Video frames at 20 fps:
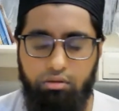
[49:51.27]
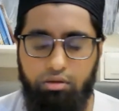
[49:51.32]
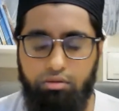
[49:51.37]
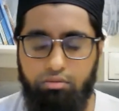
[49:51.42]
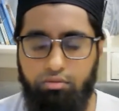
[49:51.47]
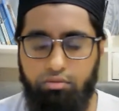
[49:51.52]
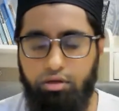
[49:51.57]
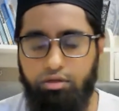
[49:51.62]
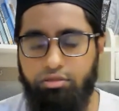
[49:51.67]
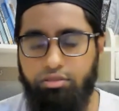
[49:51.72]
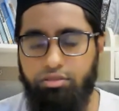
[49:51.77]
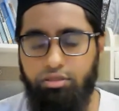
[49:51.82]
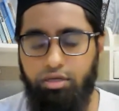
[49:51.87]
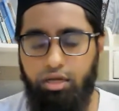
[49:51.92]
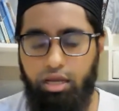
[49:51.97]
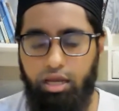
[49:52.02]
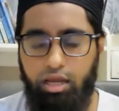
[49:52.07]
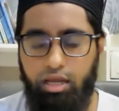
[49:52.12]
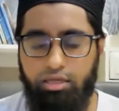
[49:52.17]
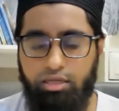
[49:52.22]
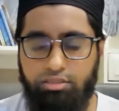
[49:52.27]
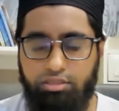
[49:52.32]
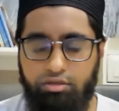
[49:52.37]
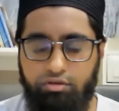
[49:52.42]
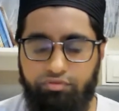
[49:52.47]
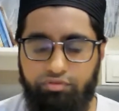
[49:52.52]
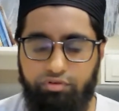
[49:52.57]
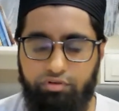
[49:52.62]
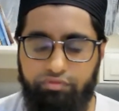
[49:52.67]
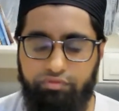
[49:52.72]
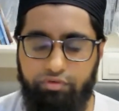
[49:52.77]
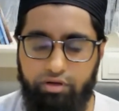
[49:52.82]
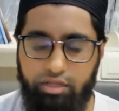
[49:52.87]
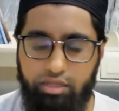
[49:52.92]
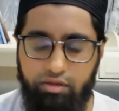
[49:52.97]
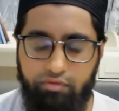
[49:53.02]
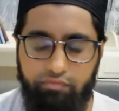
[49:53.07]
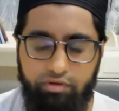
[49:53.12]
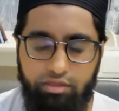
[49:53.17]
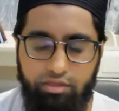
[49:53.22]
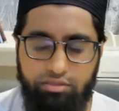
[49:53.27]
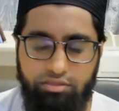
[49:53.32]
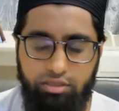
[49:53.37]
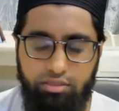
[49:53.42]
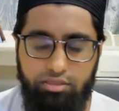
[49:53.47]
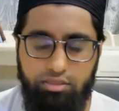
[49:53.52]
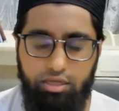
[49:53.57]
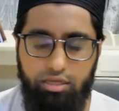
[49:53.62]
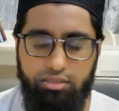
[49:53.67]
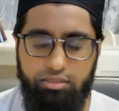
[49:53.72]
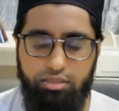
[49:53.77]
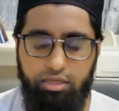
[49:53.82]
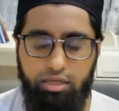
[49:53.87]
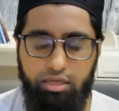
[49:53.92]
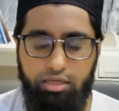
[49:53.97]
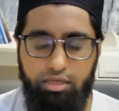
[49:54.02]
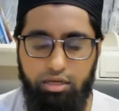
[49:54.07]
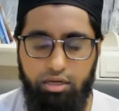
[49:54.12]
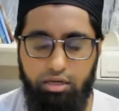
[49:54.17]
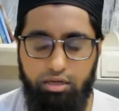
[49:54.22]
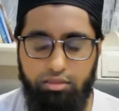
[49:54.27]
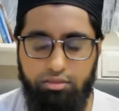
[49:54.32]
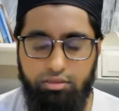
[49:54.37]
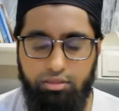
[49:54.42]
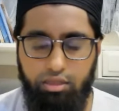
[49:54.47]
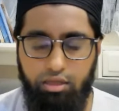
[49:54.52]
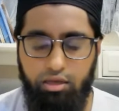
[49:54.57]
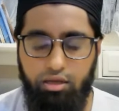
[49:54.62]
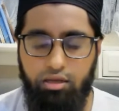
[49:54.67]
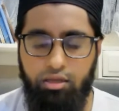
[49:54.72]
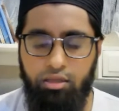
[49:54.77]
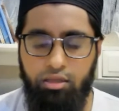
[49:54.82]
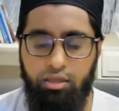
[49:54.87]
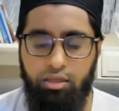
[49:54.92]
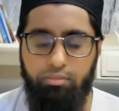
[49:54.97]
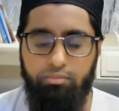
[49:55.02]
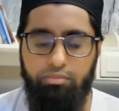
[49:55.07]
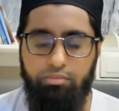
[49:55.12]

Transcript: We want to ask you for forgiveness on that day, Ya Allah.